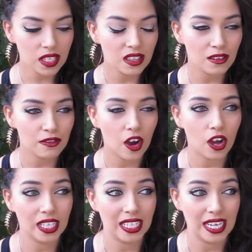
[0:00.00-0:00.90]
the
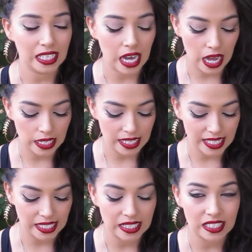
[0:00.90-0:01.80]
fall and like the
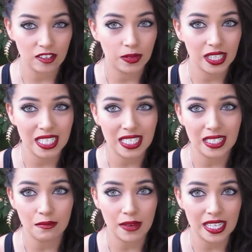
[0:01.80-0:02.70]
holidays and stuff. But this is
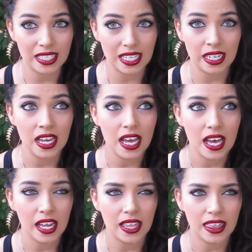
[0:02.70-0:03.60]
amazing,
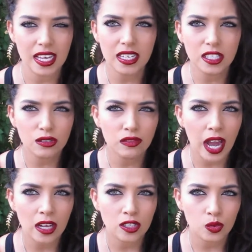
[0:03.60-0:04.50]
and I think it's
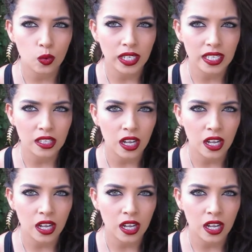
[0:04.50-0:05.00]
around $20.